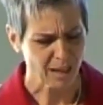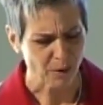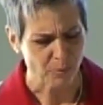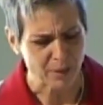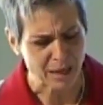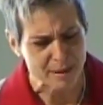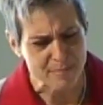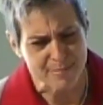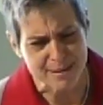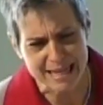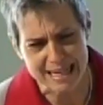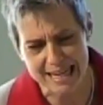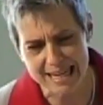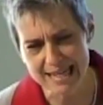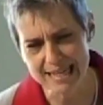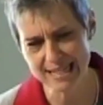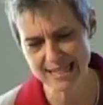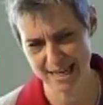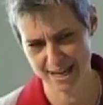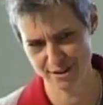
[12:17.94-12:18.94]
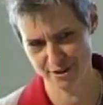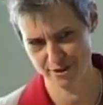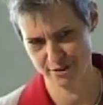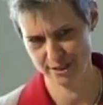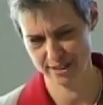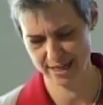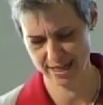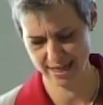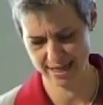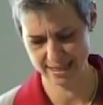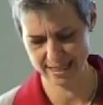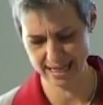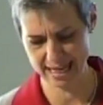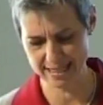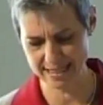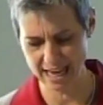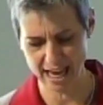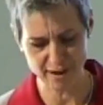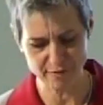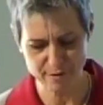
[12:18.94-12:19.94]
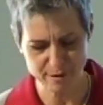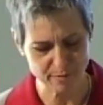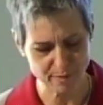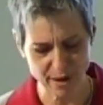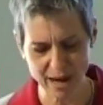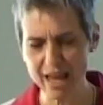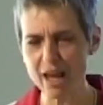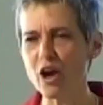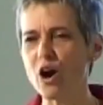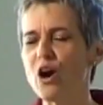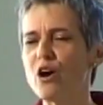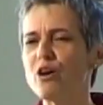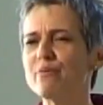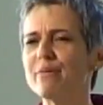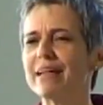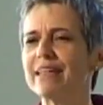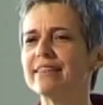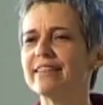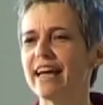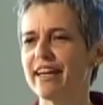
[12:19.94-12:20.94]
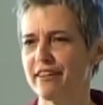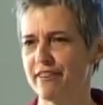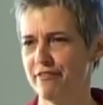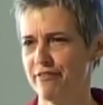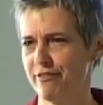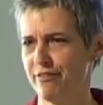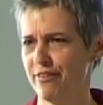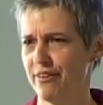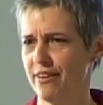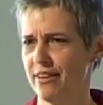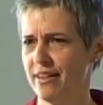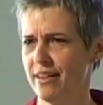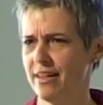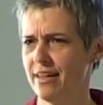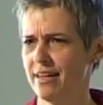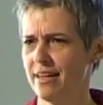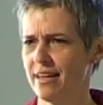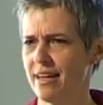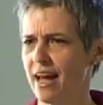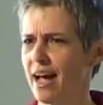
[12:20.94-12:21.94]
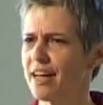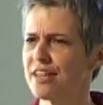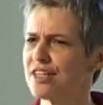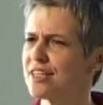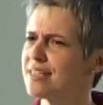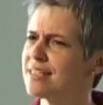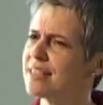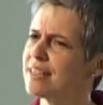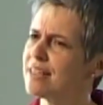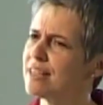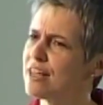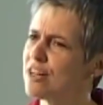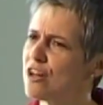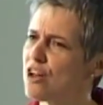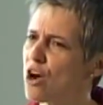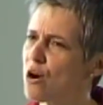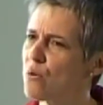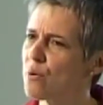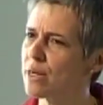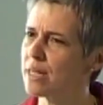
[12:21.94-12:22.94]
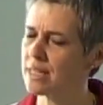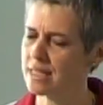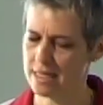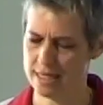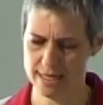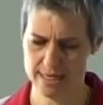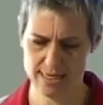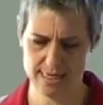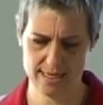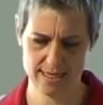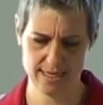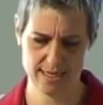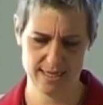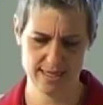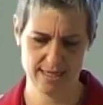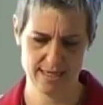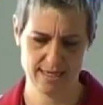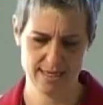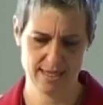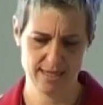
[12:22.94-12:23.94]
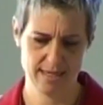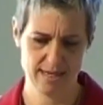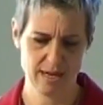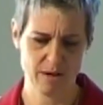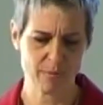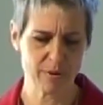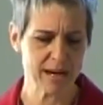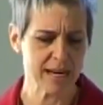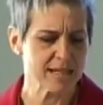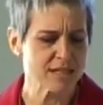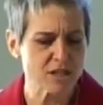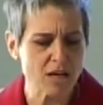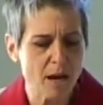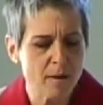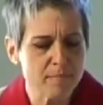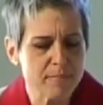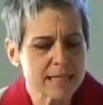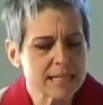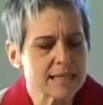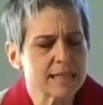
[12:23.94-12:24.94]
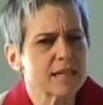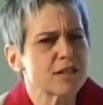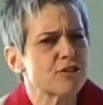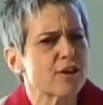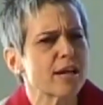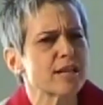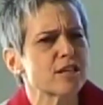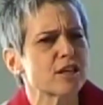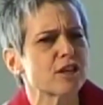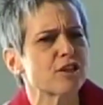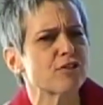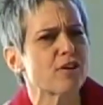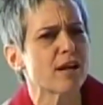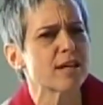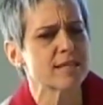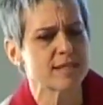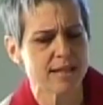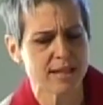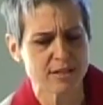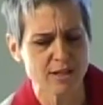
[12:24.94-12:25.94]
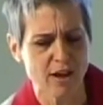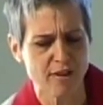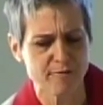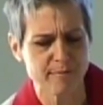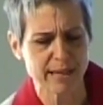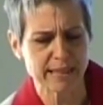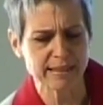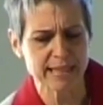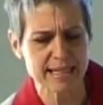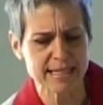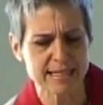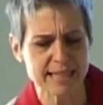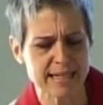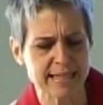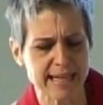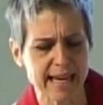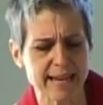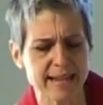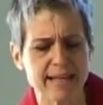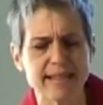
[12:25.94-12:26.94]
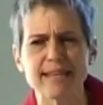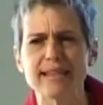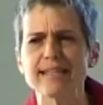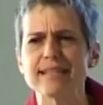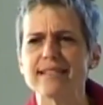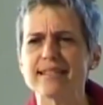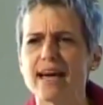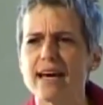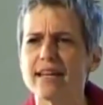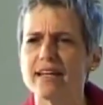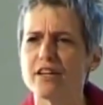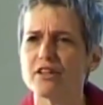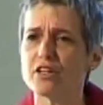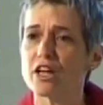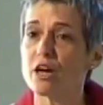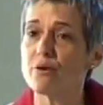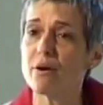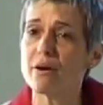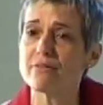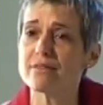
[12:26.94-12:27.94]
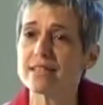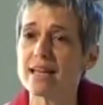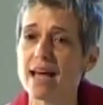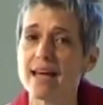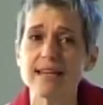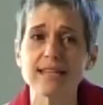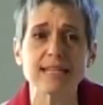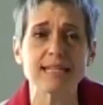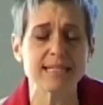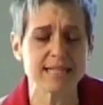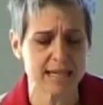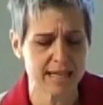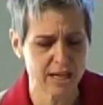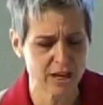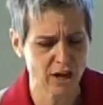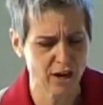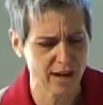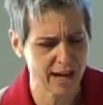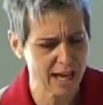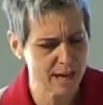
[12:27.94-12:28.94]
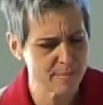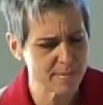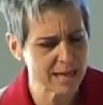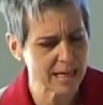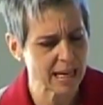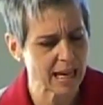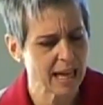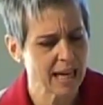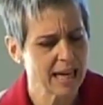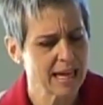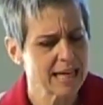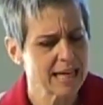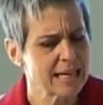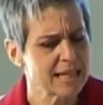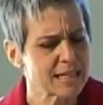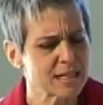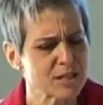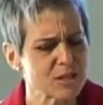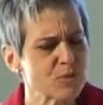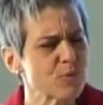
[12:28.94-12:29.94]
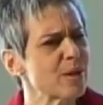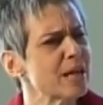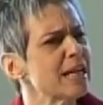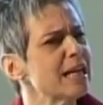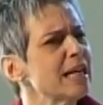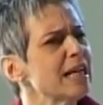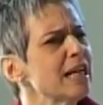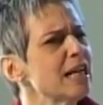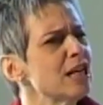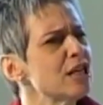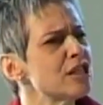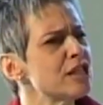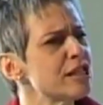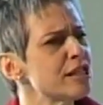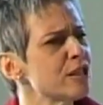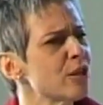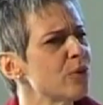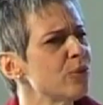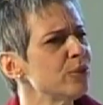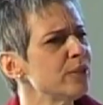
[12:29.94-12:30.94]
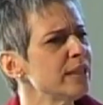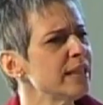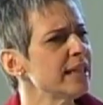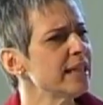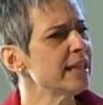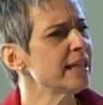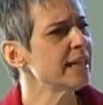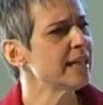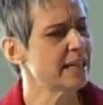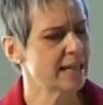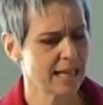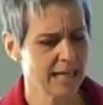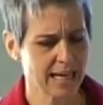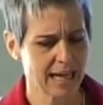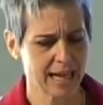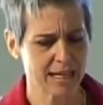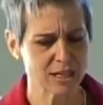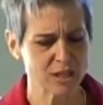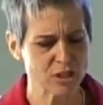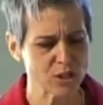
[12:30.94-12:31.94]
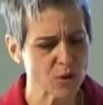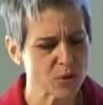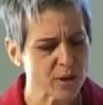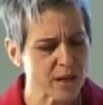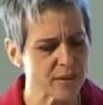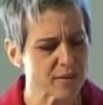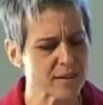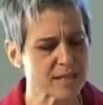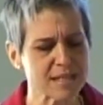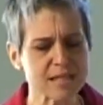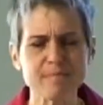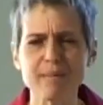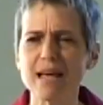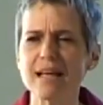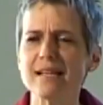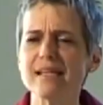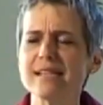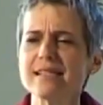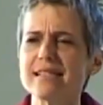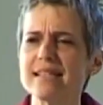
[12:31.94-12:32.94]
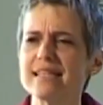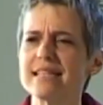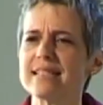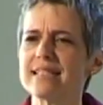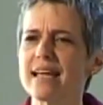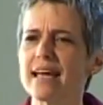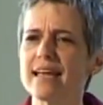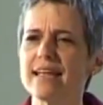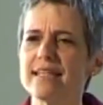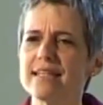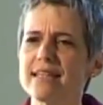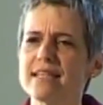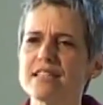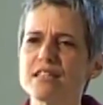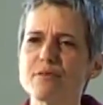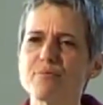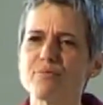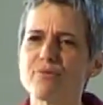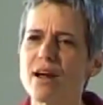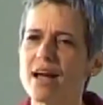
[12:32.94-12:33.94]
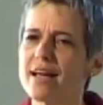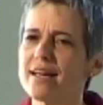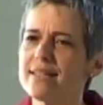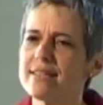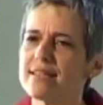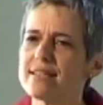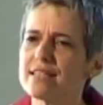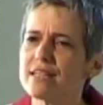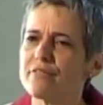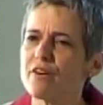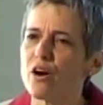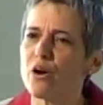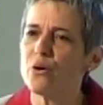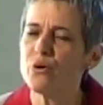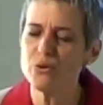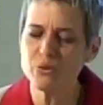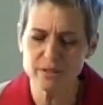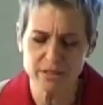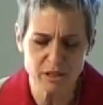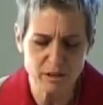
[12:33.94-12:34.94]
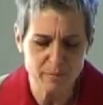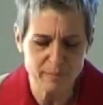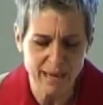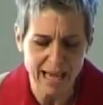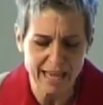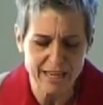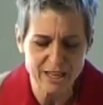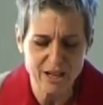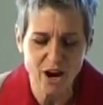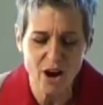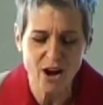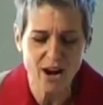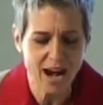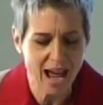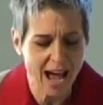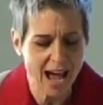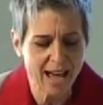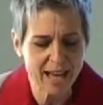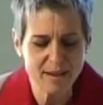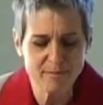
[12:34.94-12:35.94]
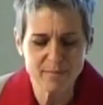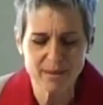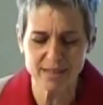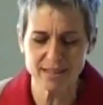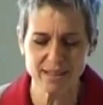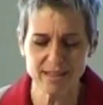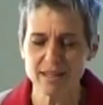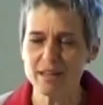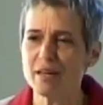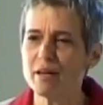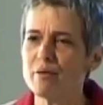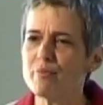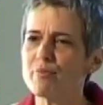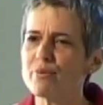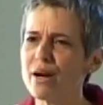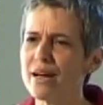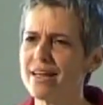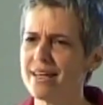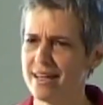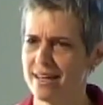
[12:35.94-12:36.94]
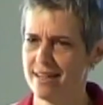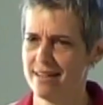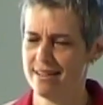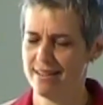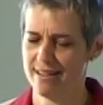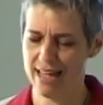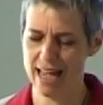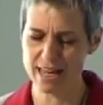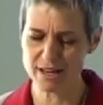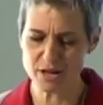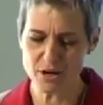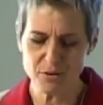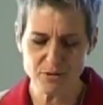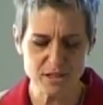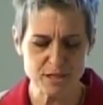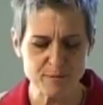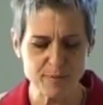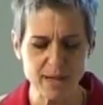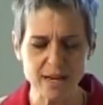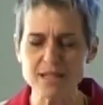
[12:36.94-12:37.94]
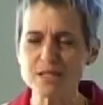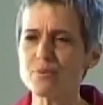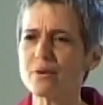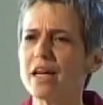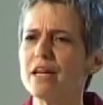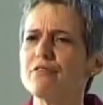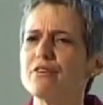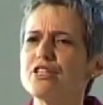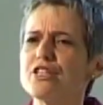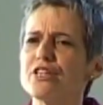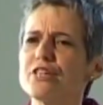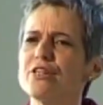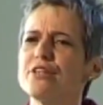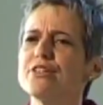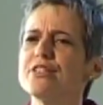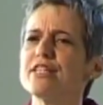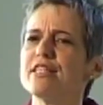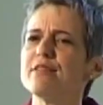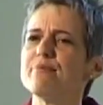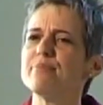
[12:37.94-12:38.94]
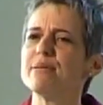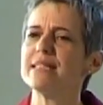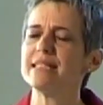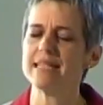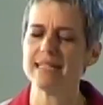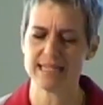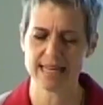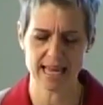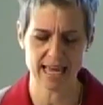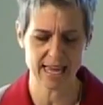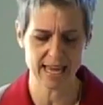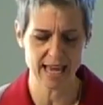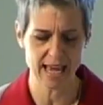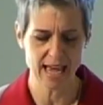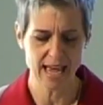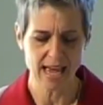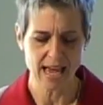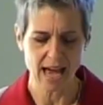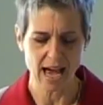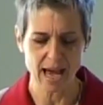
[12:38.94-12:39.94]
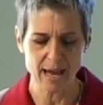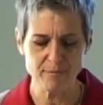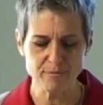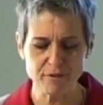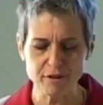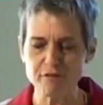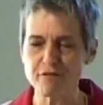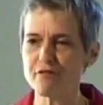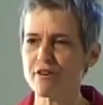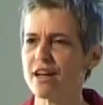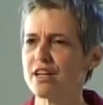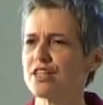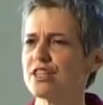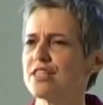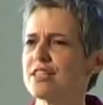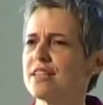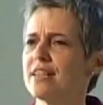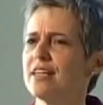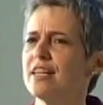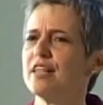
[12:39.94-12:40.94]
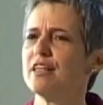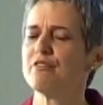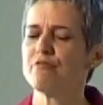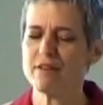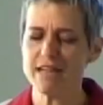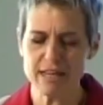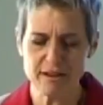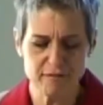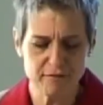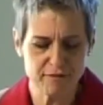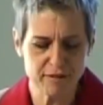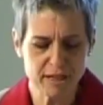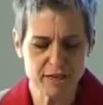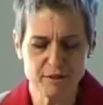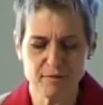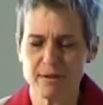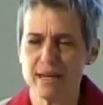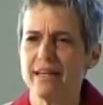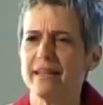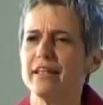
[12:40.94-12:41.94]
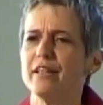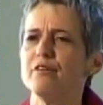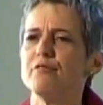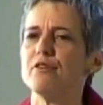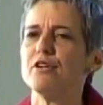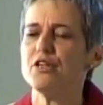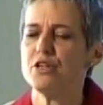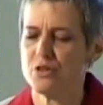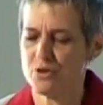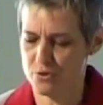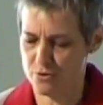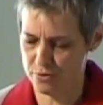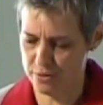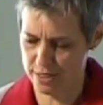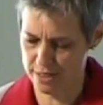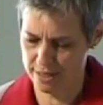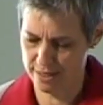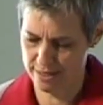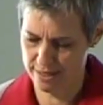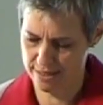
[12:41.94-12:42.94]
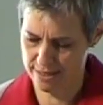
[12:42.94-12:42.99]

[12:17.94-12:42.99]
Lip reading: What I'm beginning to understand is I've been praying all my life. I just didn't know it. When I stop busily trying to cross things off my list and getting things done and go outside to sit in our hammock, to swing slowly and soak in the smells and sights and surprises of our own little backyard, I'm praying. I know this because when I return to the busy day, I'm refreshed, reinvigorated, renewed.